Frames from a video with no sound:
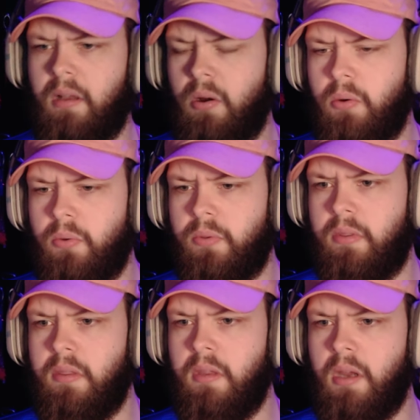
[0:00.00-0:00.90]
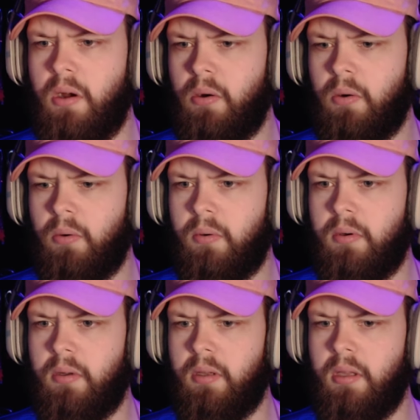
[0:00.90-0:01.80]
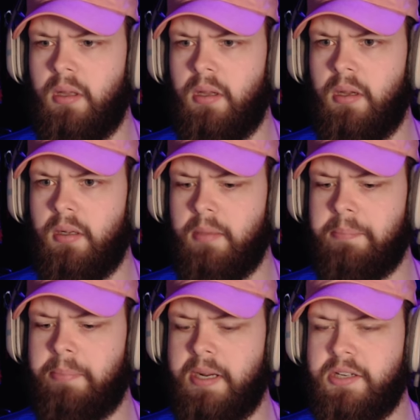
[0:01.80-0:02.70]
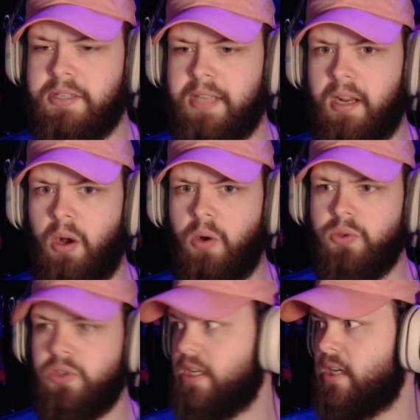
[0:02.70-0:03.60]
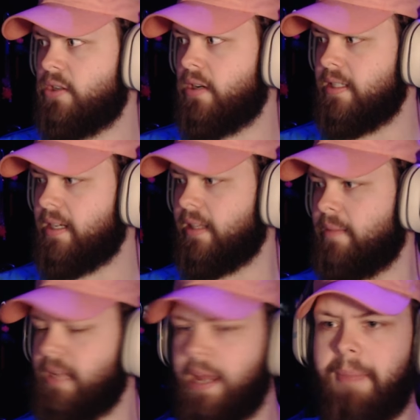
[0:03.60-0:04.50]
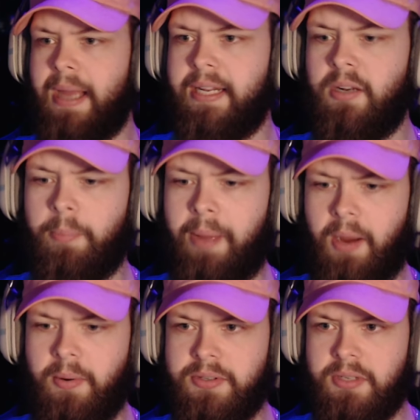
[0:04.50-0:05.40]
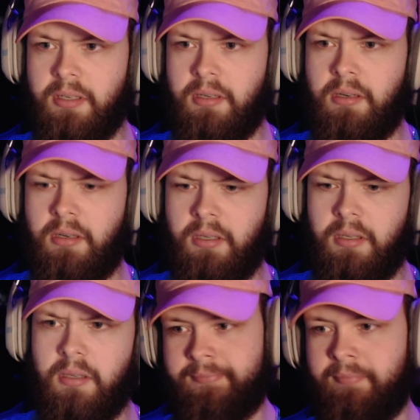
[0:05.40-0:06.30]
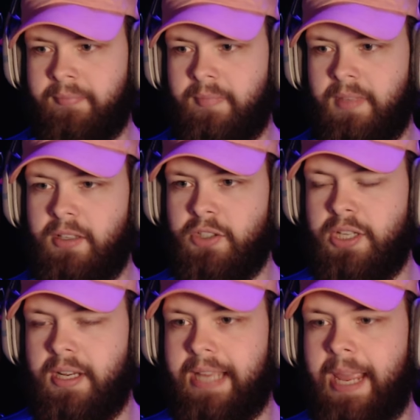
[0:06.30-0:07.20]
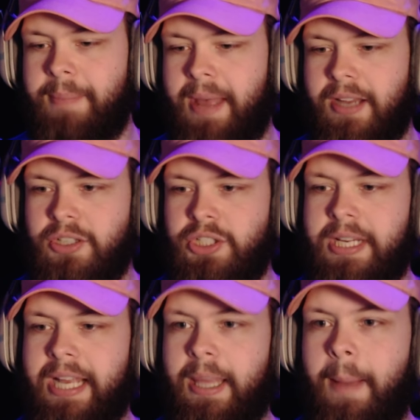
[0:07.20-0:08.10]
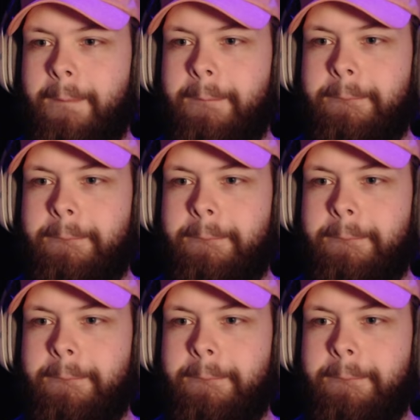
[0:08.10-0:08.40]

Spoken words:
Oh, no. Buddy just had a whole seizure, and he's got them damn Magneto powers. She done came back. She got the...